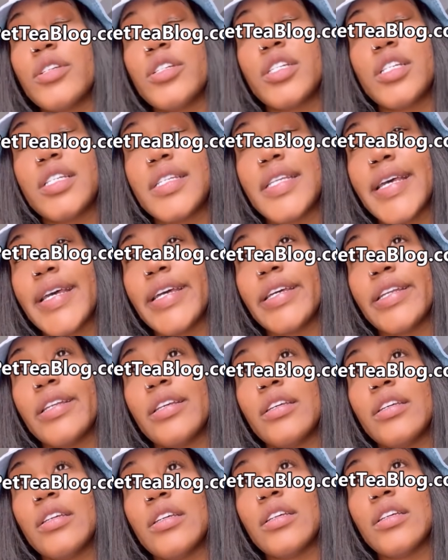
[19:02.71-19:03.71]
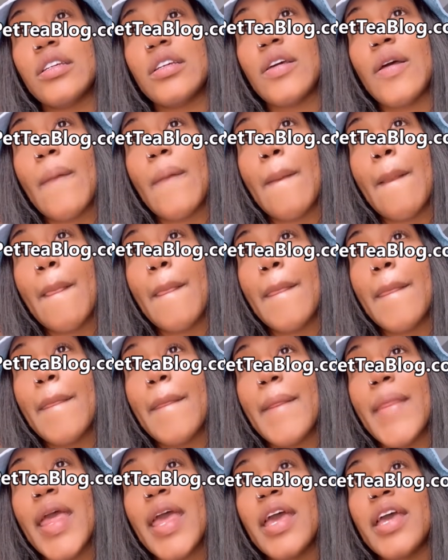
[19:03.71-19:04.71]
what she said.
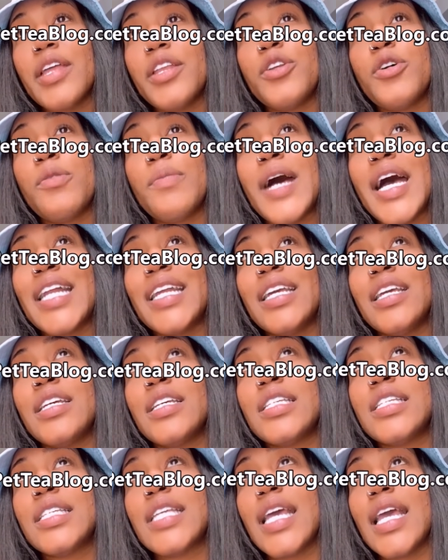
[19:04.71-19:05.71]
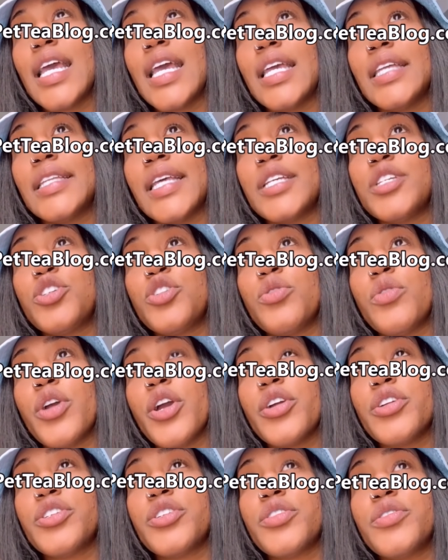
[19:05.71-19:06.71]
Nobody is saying that you
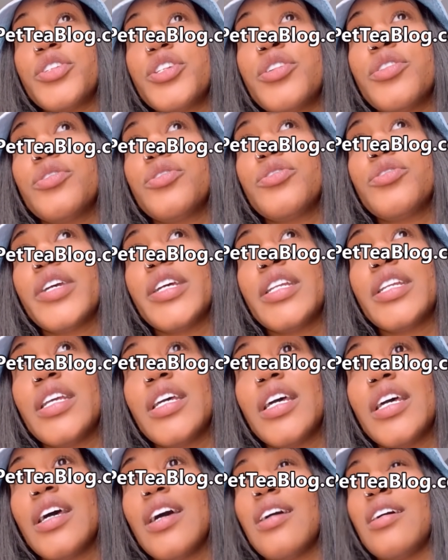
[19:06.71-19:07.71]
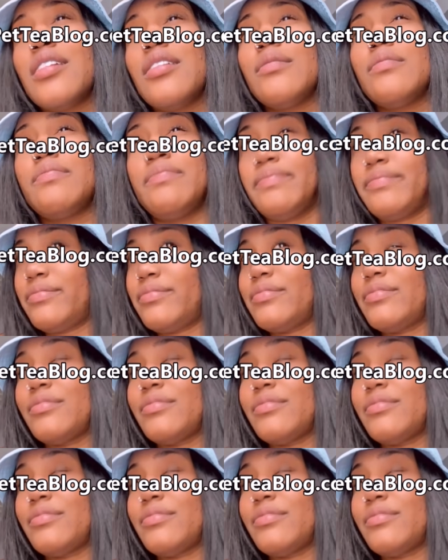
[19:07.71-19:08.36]
hurt your children. Um,